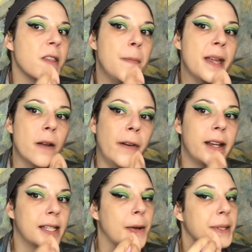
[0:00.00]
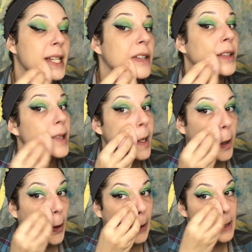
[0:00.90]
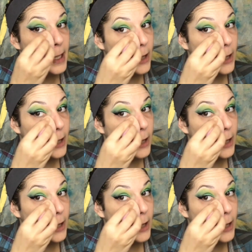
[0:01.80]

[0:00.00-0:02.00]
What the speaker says: The big advice I was given is